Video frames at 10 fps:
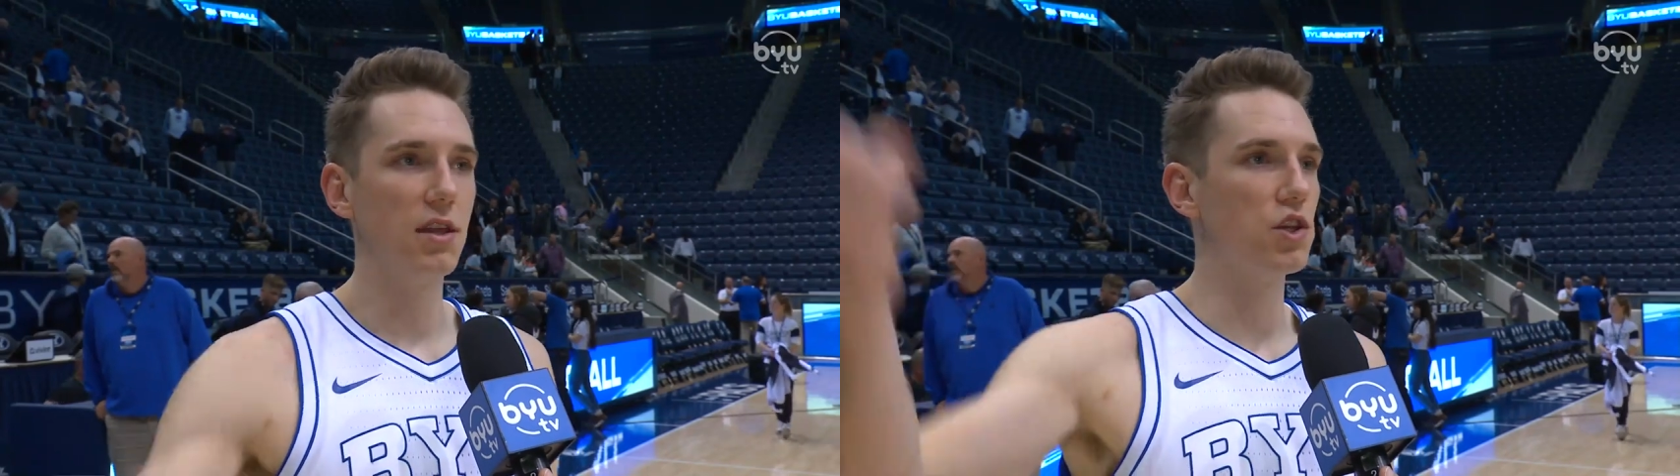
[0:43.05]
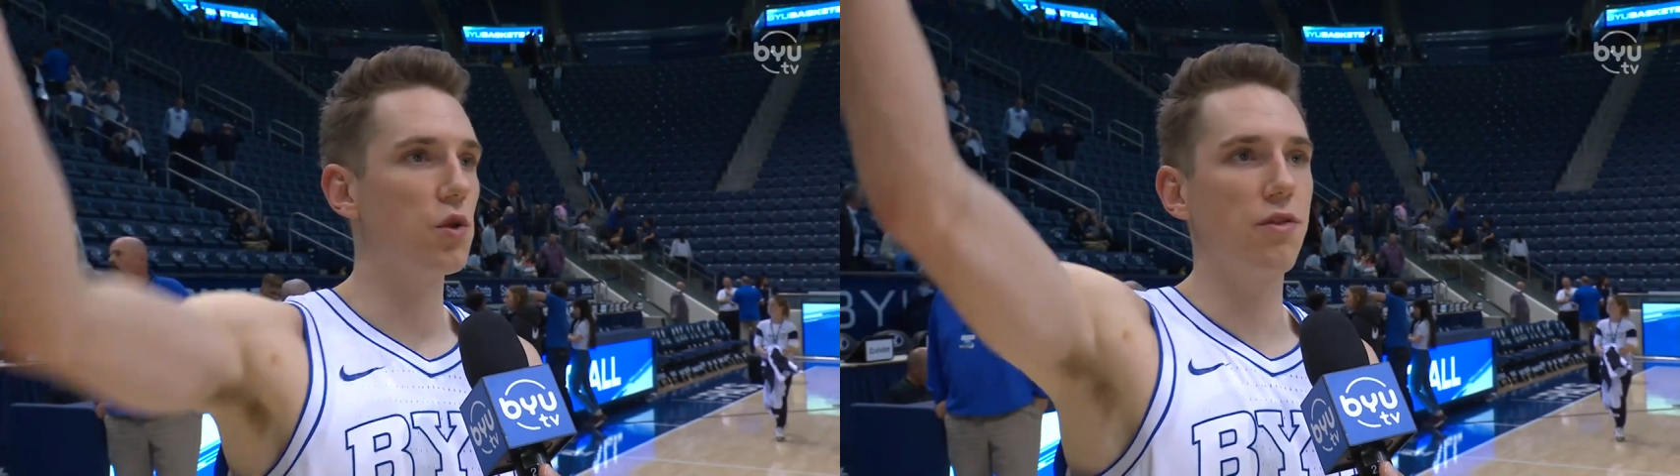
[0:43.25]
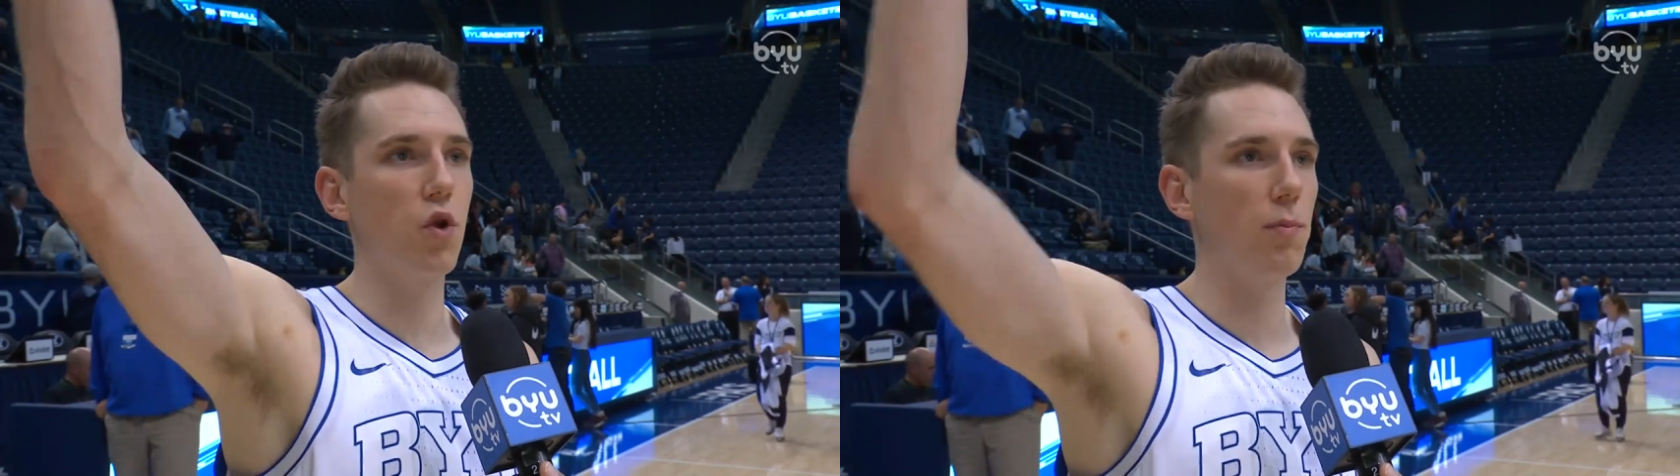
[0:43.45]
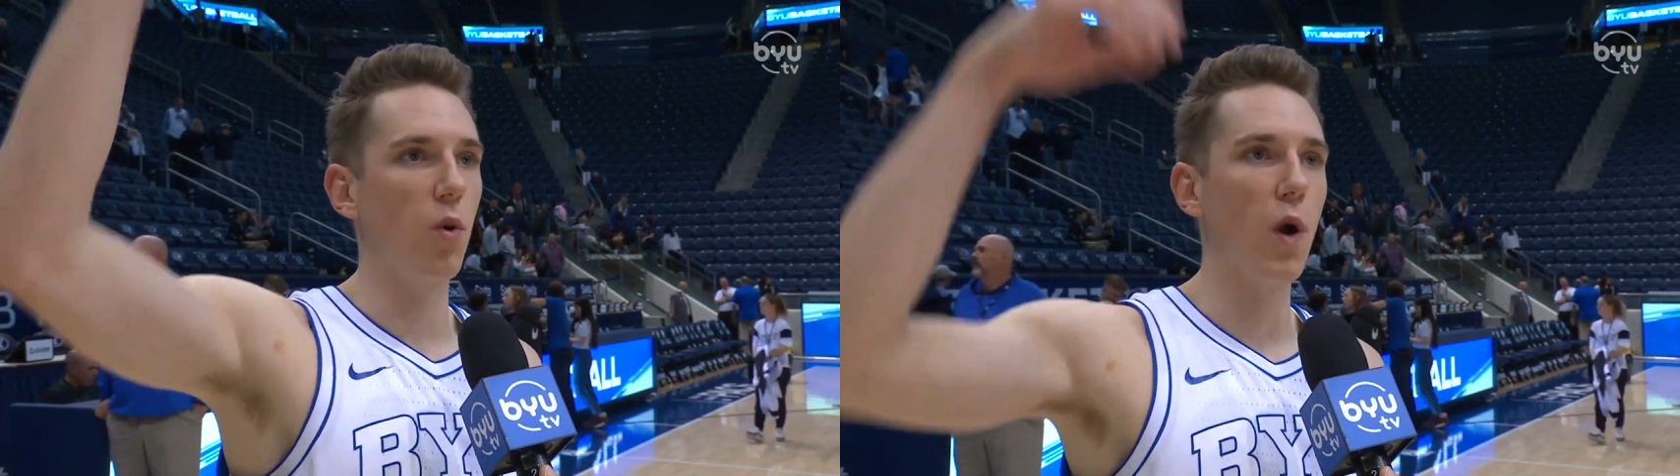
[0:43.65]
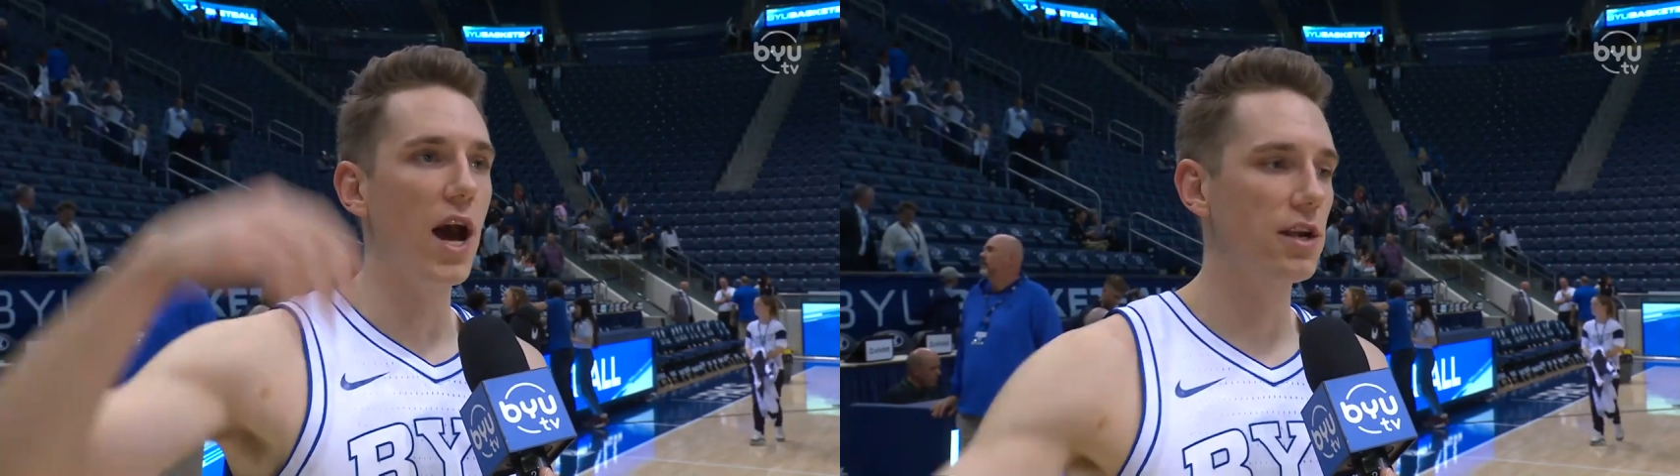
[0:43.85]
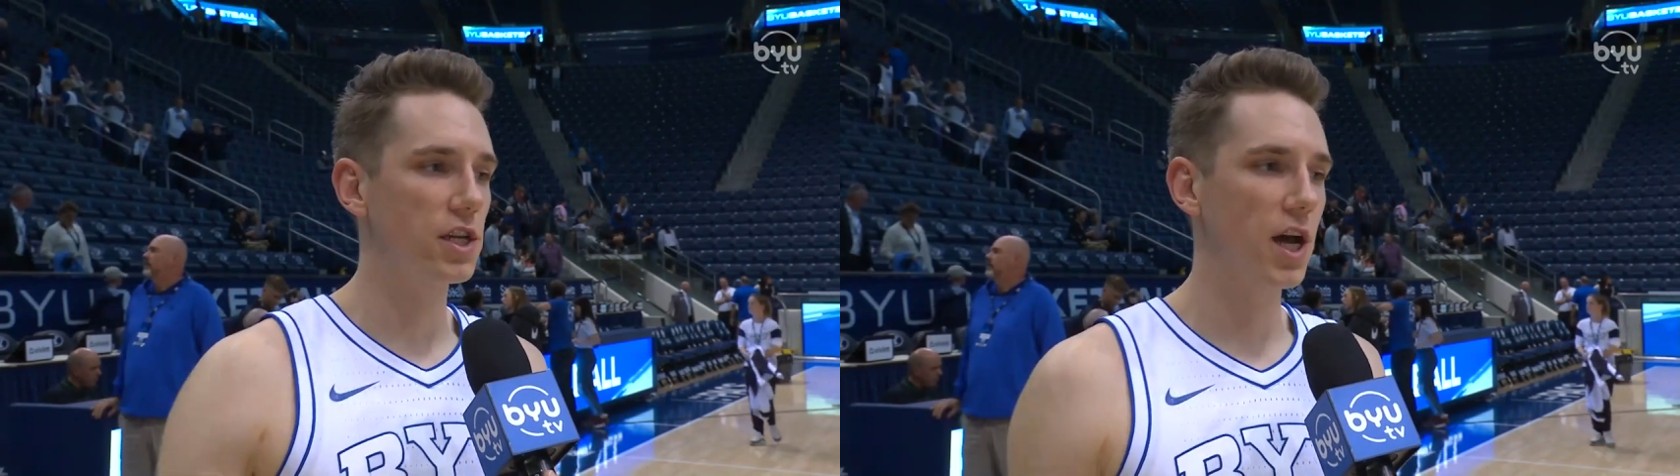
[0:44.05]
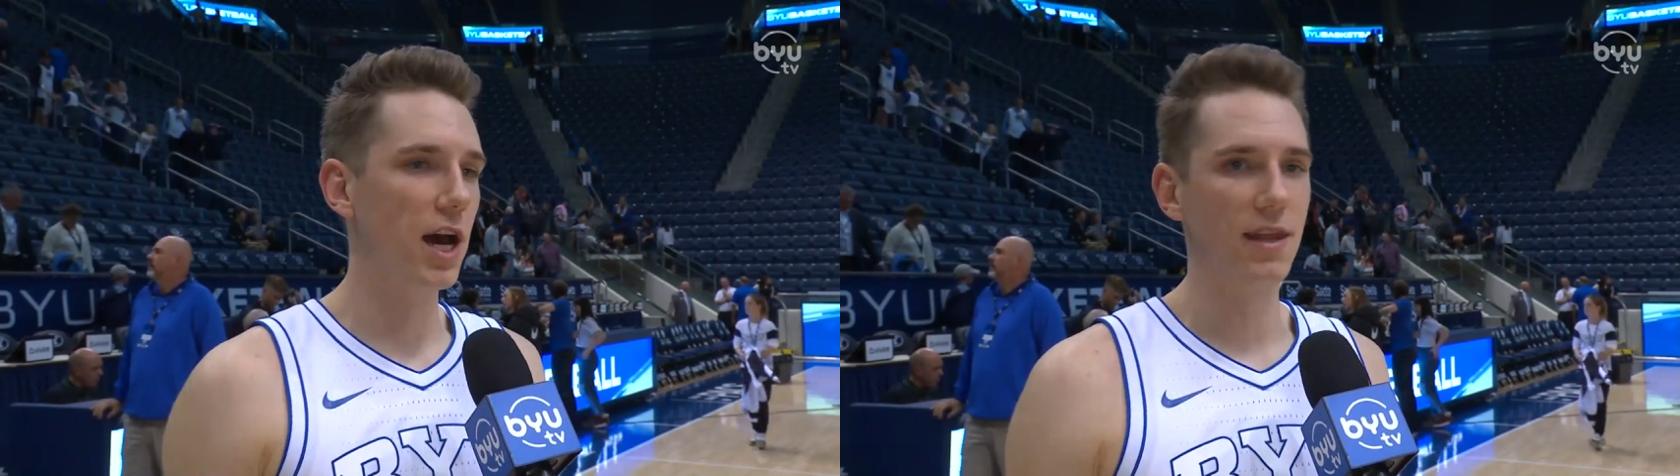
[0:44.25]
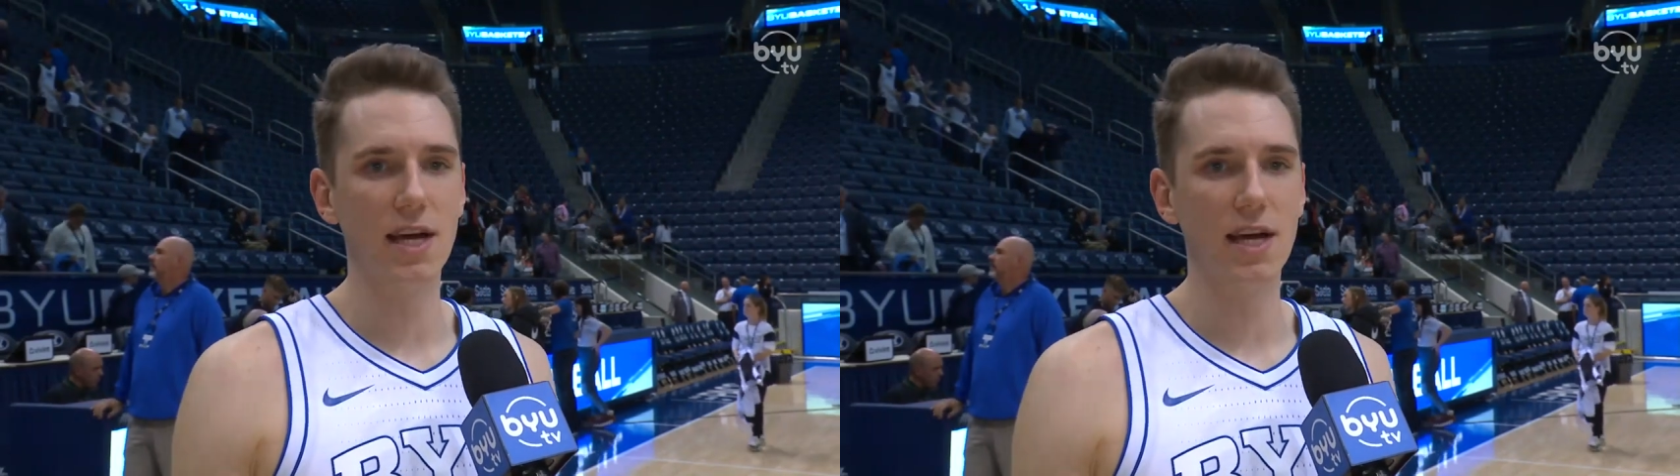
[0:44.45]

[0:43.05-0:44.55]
The dude threw up a wild shot,